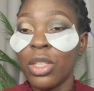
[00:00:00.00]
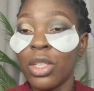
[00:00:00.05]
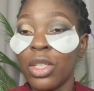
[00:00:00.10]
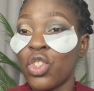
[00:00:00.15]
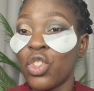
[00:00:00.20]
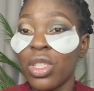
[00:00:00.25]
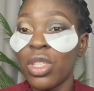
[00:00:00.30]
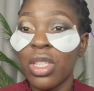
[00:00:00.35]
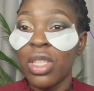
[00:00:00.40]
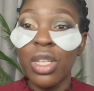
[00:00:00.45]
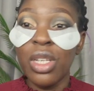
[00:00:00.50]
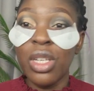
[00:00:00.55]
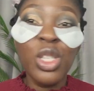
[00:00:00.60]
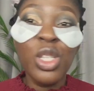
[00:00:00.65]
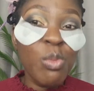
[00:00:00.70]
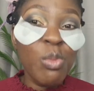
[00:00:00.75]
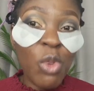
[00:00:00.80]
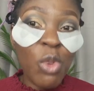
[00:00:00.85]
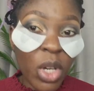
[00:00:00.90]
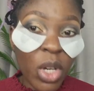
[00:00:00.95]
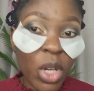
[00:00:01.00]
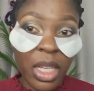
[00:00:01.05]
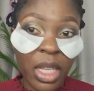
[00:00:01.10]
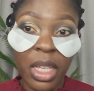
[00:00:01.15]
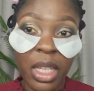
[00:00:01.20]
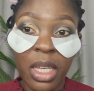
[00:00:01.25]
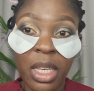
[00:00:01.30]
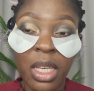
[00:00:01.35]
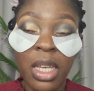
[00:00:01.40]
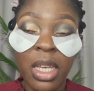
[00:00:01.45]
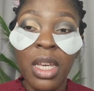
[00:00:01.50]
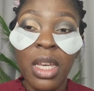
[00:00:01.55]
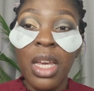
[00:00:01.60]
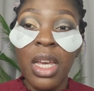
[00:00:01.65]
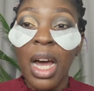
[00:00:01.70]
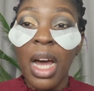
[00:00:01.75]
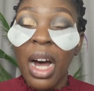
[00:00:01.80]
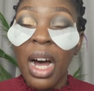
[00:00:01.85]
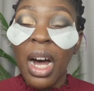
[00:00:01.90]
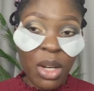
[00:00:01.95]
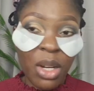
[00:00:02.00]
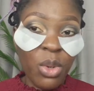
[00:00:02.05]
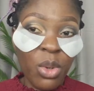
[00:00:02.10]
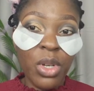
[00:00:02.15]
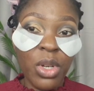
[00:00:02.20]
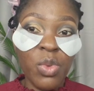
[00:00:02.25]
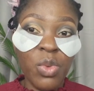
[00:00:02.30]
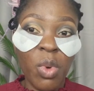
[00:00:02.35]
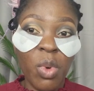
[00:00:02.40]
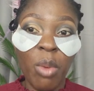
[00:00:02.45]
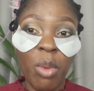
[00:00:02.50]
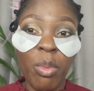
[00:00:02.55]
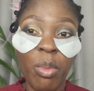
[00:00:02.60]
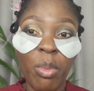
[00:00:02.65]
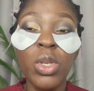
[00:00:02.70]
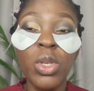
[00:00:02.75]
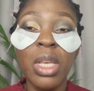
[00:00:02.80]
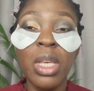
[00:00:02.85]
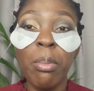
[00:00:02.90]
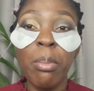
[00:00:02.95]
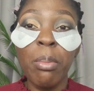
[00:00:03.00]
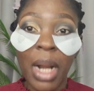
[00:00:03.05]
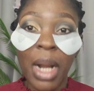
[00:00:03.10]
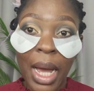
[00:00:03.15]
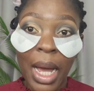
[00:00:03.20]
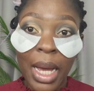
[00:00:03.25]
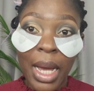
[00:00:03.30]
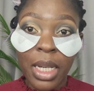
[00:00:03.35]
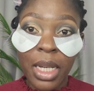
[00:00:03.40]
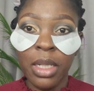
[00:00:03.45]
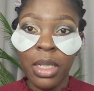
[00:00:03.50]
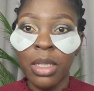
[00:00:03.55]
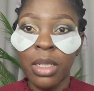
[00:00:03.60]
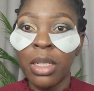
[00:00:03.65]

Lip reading: is just a smoky eye look as well, but using black